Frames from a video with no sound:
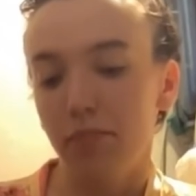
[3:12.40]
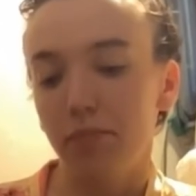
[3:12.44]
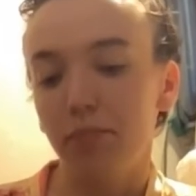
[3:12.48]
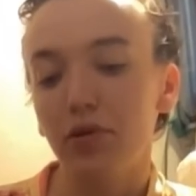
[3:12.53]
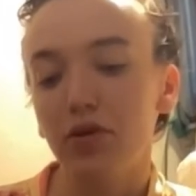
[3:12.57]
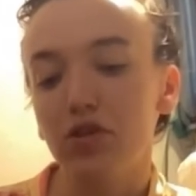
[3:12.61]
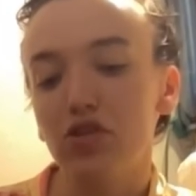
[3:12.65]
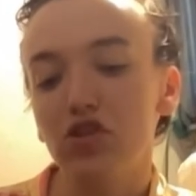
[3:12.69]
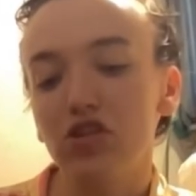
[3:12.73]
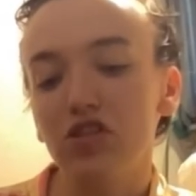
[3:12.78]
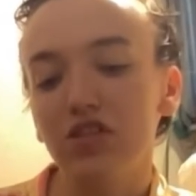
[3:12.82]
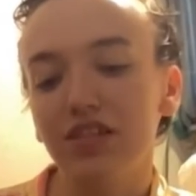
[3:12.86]

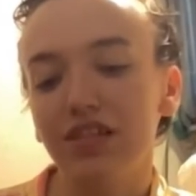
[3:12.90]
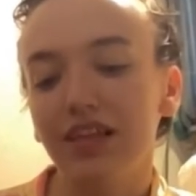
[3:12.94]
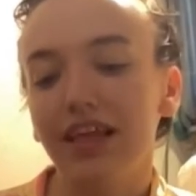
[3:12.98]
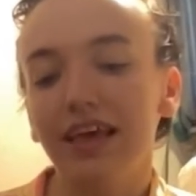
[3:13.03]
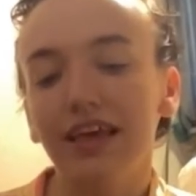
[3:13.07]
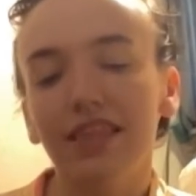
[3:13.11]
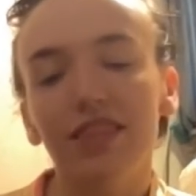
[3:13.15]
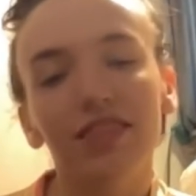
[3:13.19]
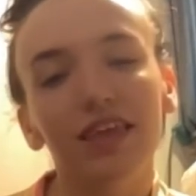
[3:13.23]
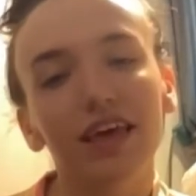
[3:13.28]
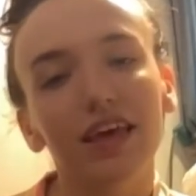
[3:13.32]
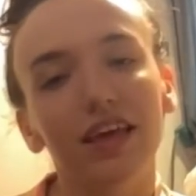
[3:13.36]
but just
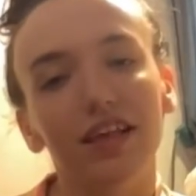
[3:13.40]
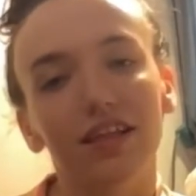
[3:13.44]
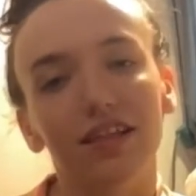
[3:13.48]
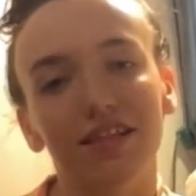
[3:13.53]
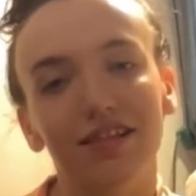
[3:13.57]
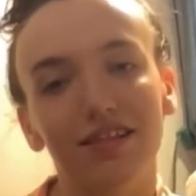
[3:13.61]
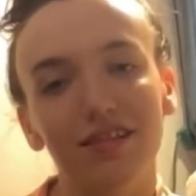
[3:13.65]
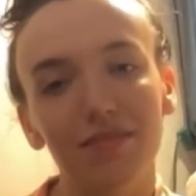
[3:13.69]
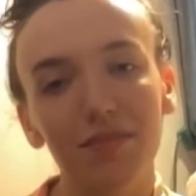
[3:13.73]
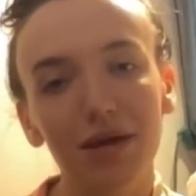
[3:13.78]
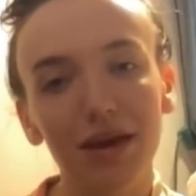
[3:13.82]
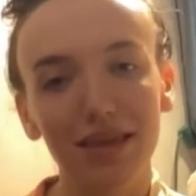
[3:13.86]
like things
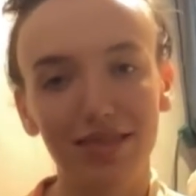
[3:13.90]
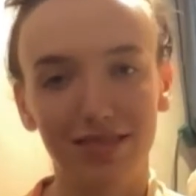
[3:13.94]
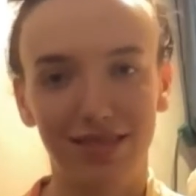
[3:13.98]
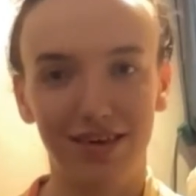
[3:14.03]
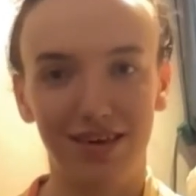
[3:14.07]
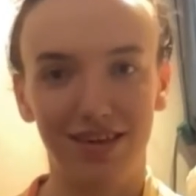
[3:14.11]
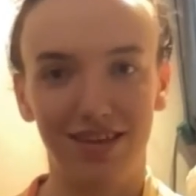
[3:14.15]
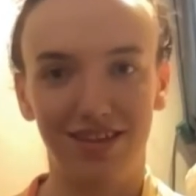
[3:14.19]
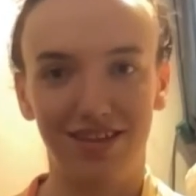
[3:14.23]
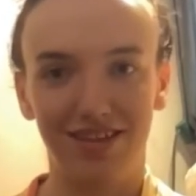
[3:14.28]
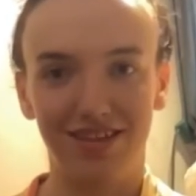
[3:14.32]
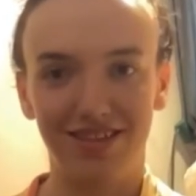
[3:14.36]
to make
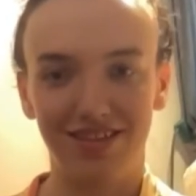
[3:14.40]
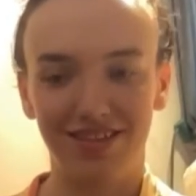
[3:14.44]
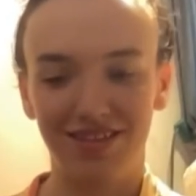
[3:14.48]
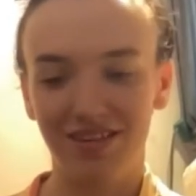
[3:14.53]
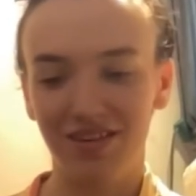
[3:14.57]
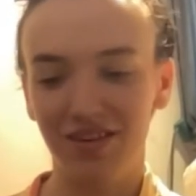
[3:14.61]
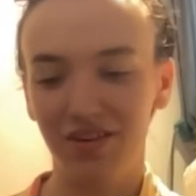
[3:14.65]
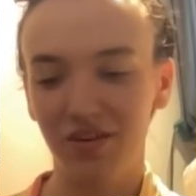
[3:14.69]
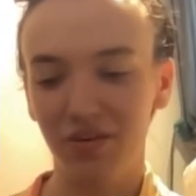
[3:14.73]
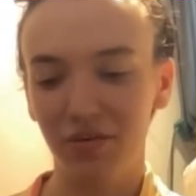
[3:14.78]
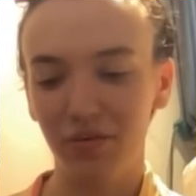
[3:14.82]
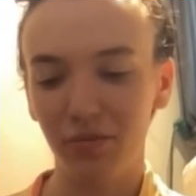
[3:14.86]
things
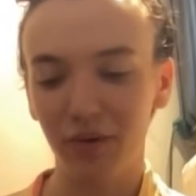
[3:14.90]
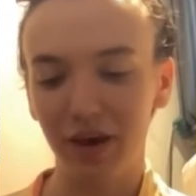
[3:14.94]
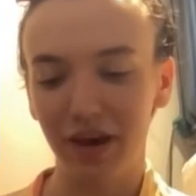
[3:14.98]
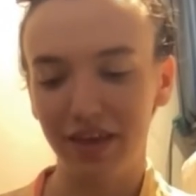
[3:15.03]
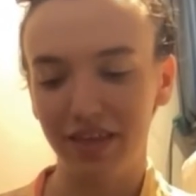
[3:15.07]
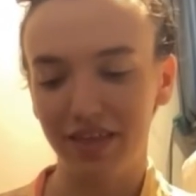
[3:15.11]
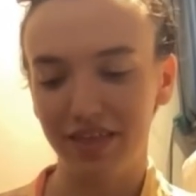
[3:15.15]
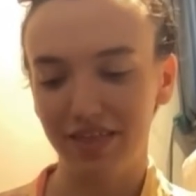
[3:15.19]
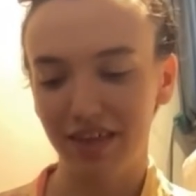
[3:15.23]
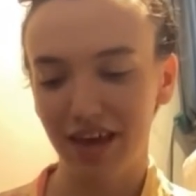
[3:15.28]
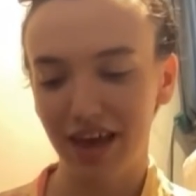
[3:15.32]
with.